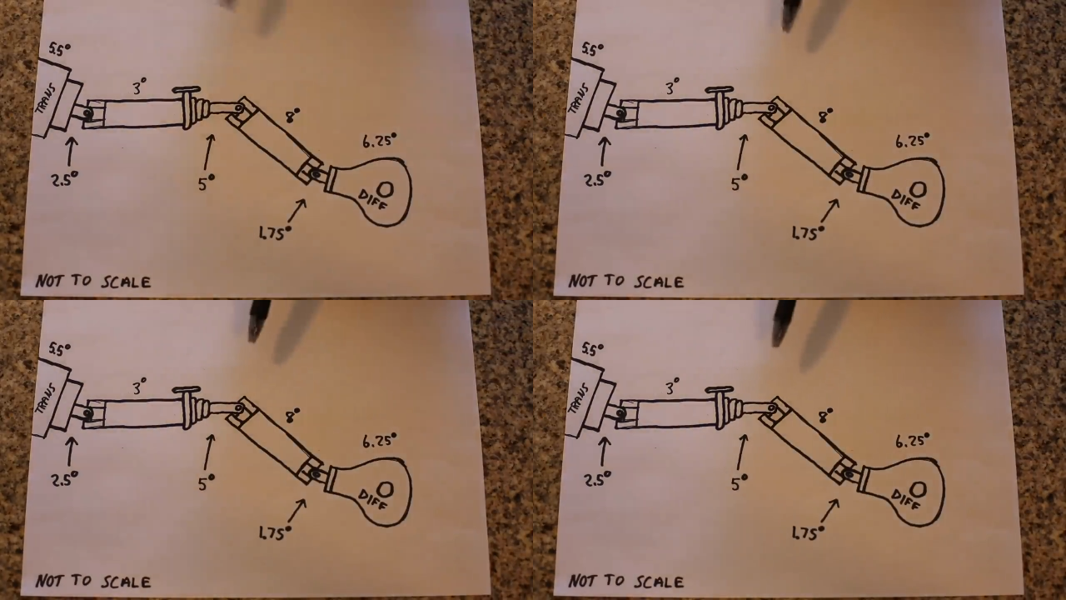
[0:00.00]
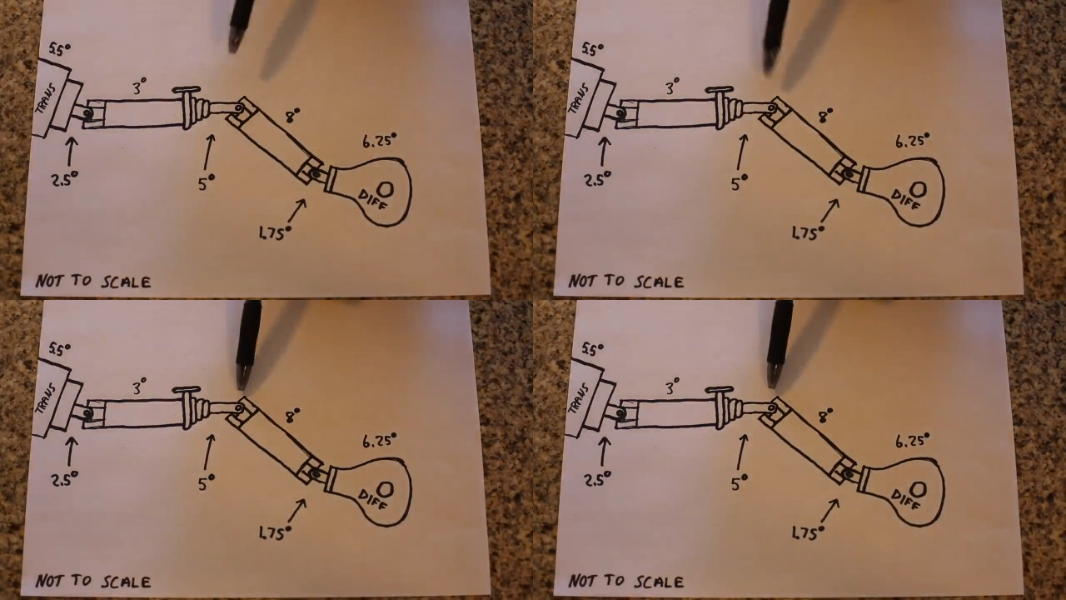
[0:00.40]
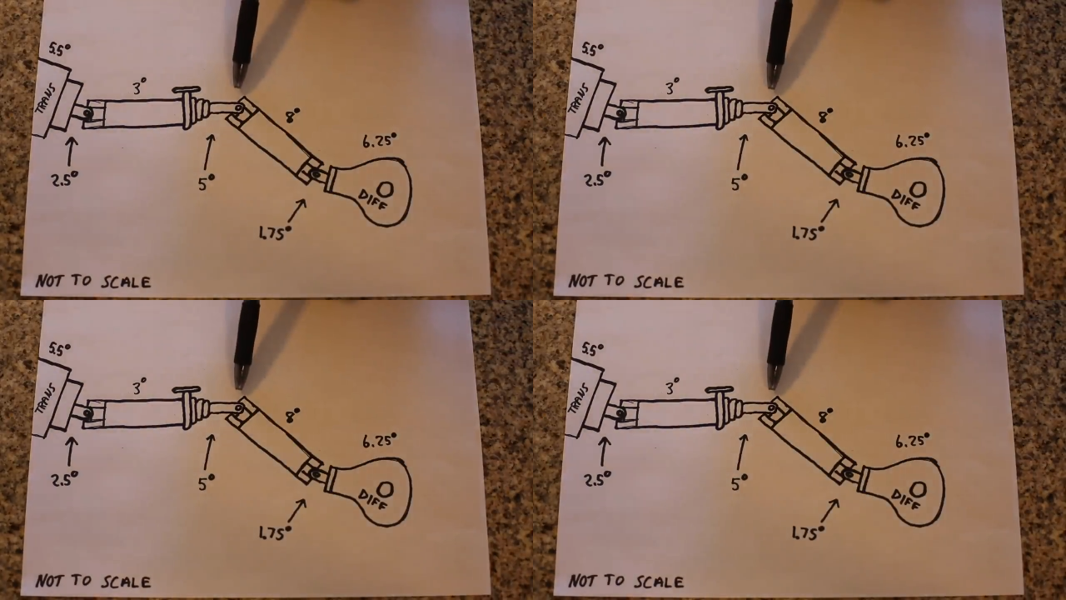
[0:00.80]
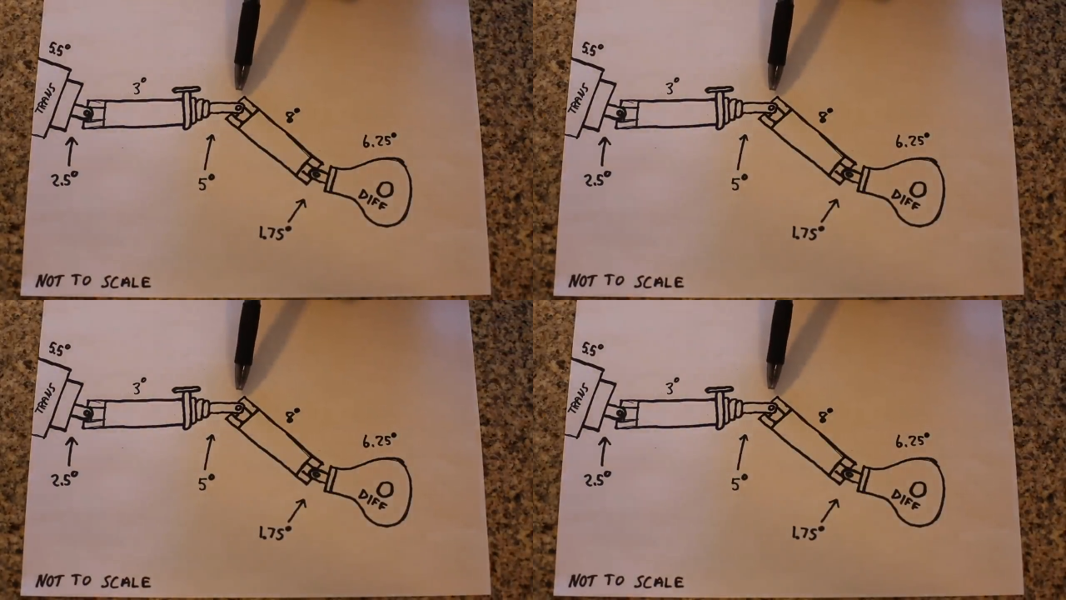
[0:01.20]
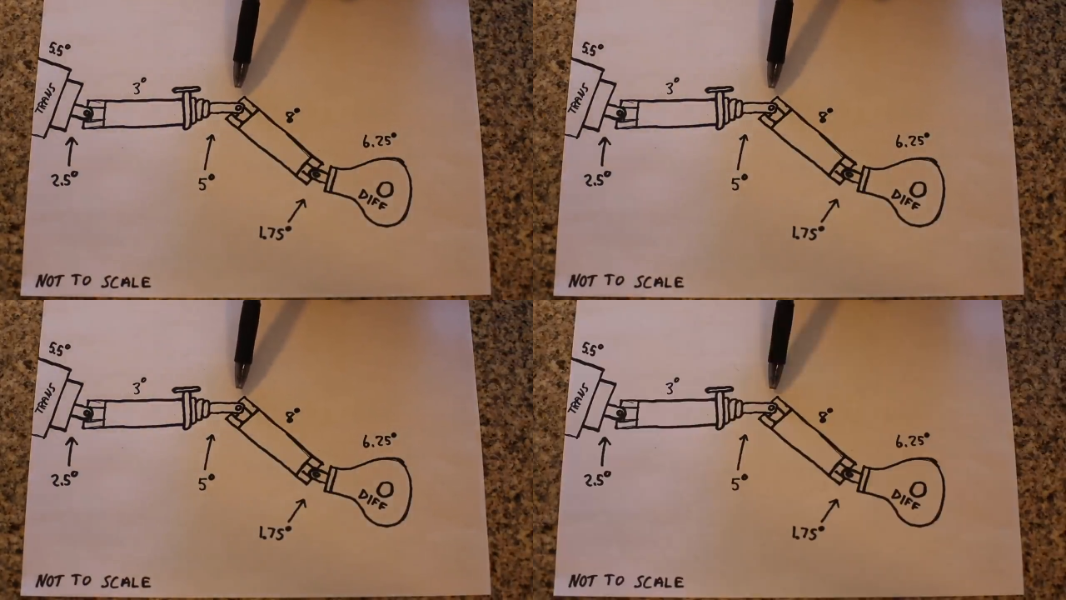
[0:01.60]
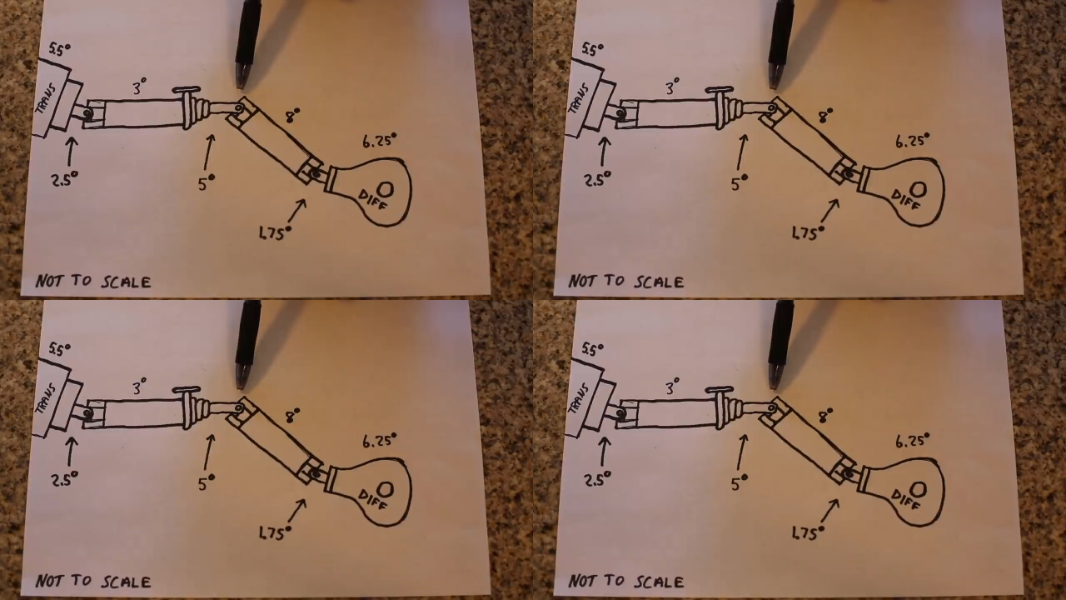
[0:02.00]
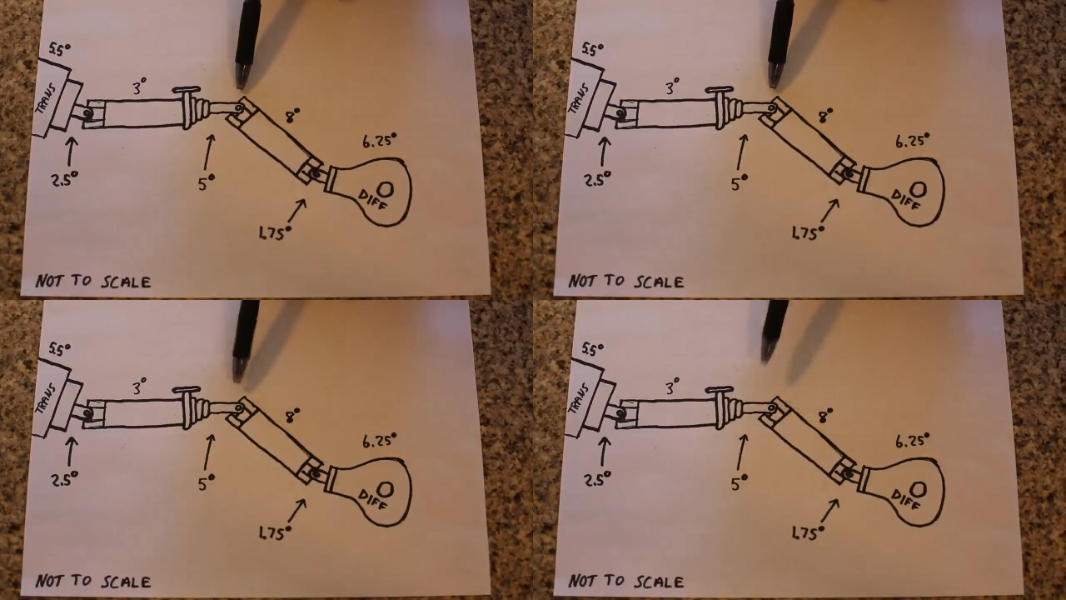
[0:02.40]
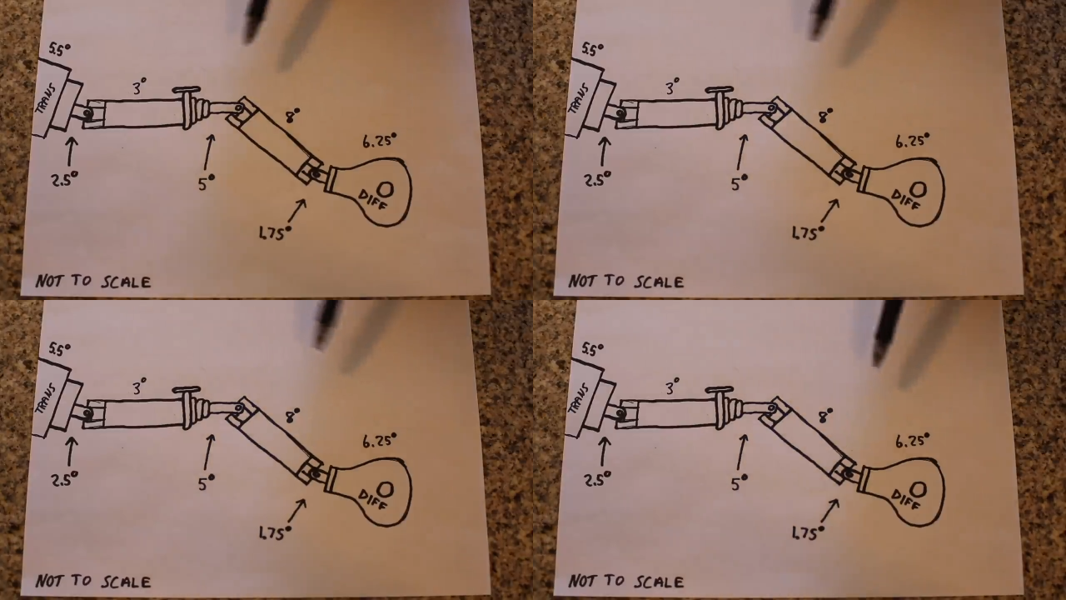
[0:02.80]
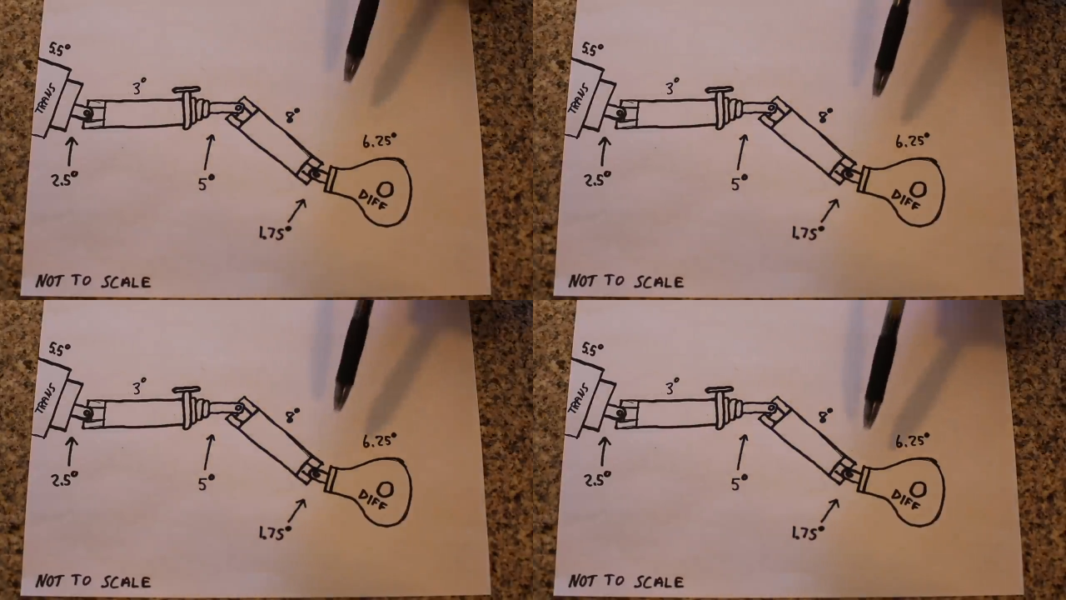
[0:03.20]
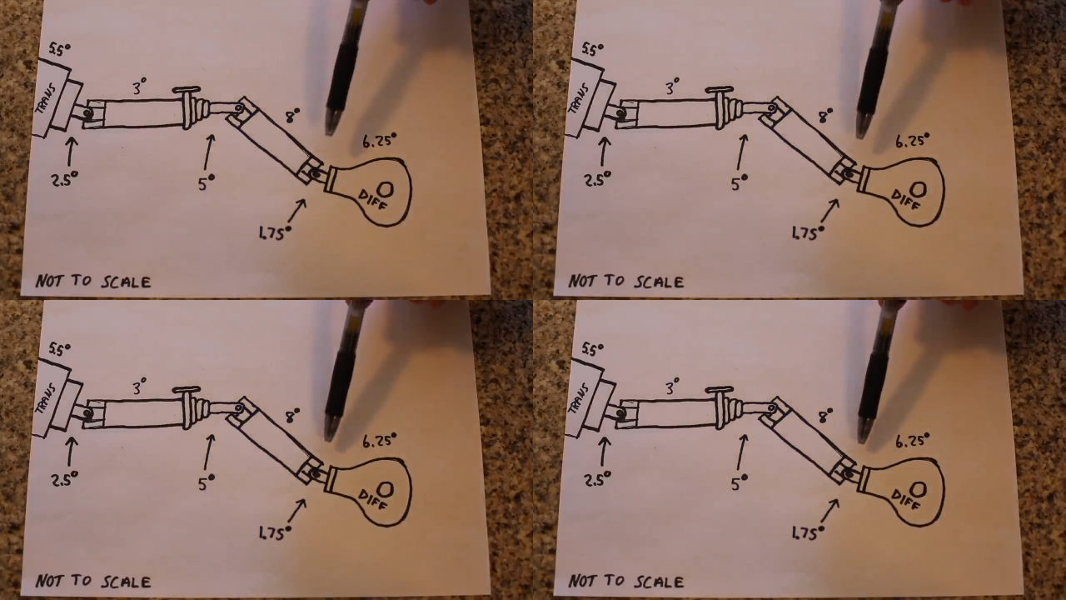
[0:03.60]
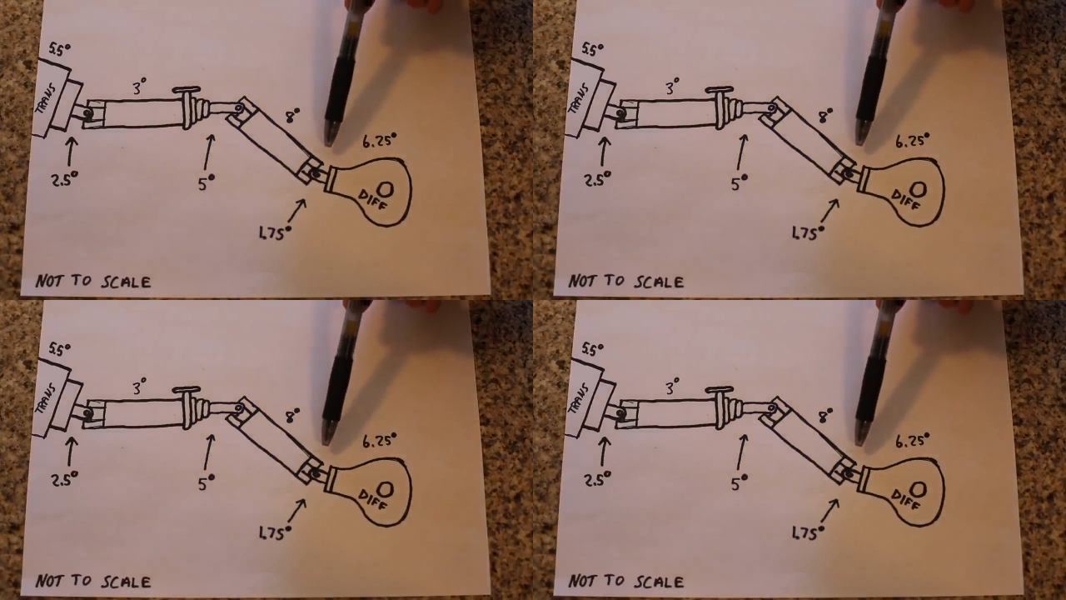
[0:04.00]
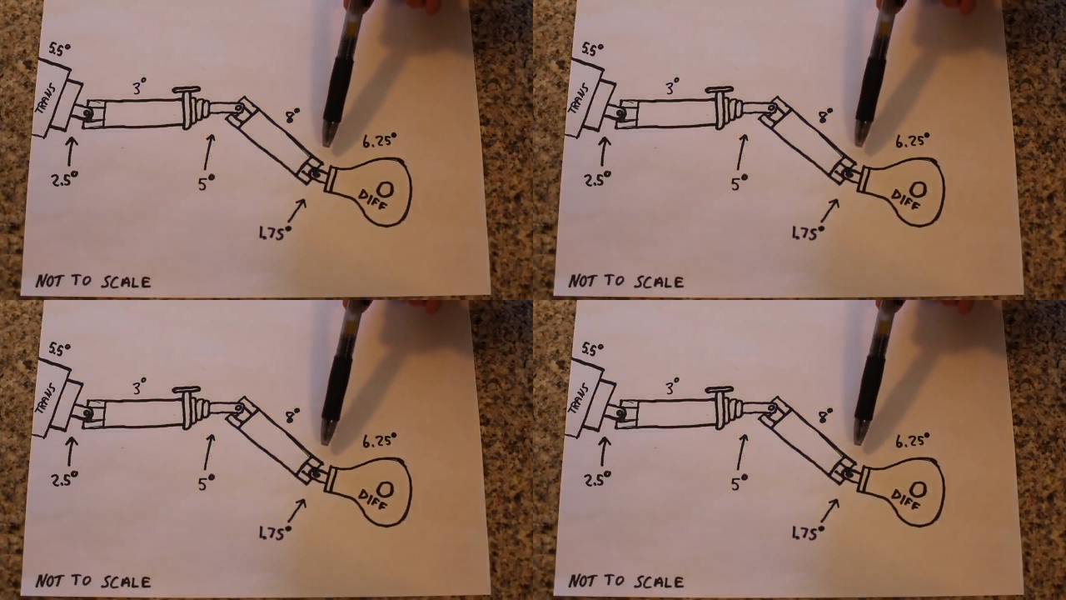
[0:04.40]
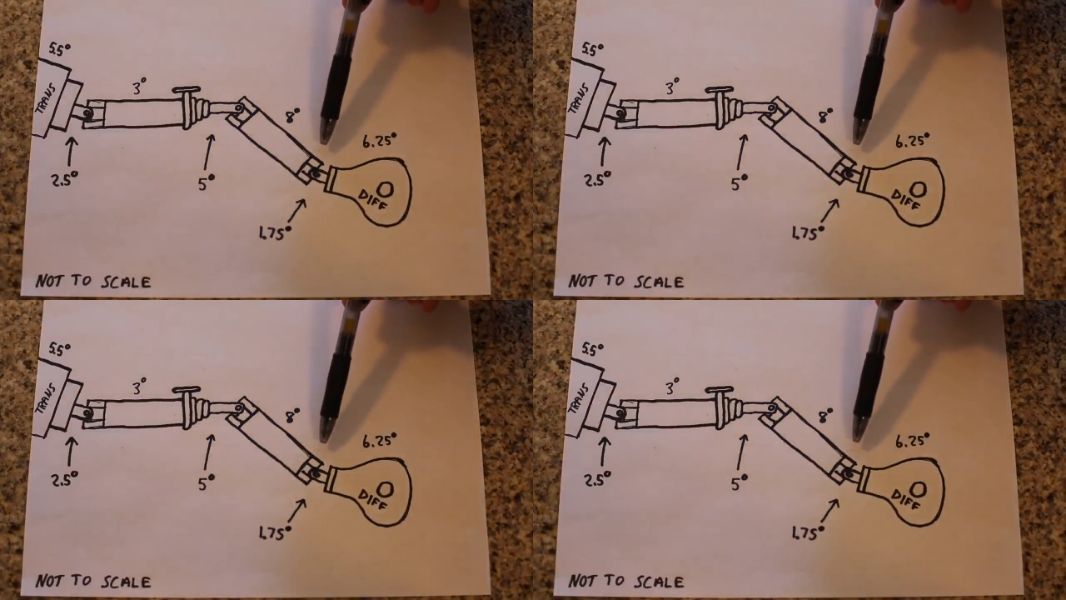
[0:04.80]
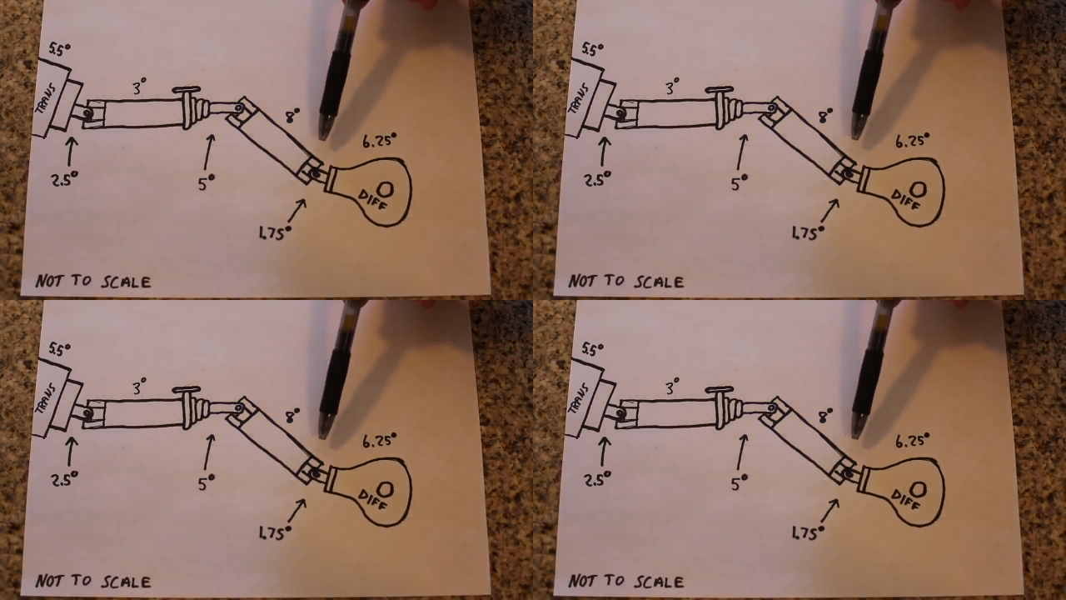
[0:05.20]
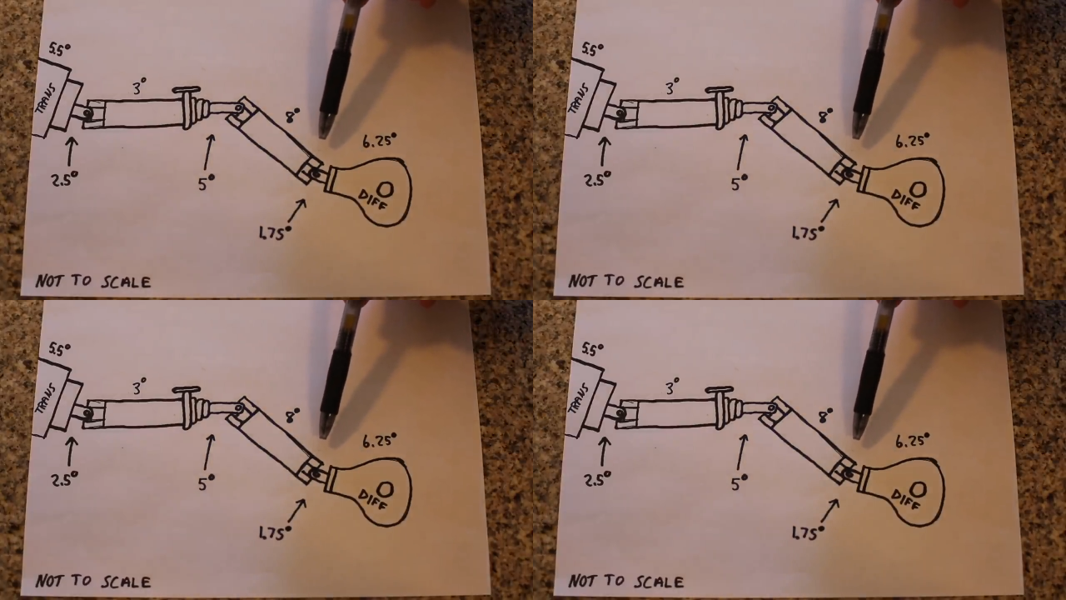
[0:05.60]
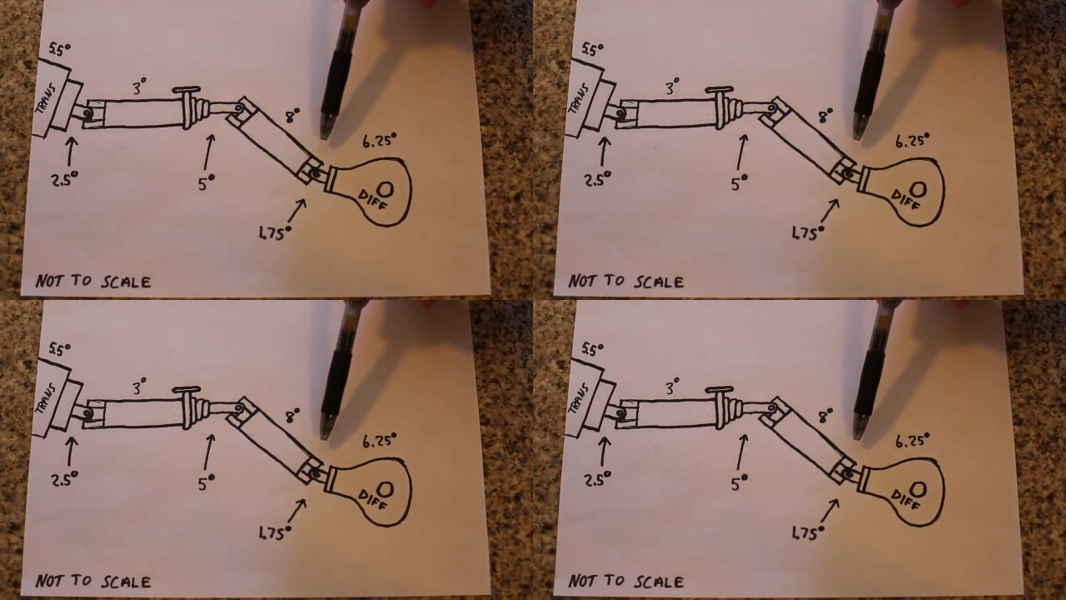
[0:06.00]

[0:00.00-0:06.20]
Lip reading: (no speaker visible)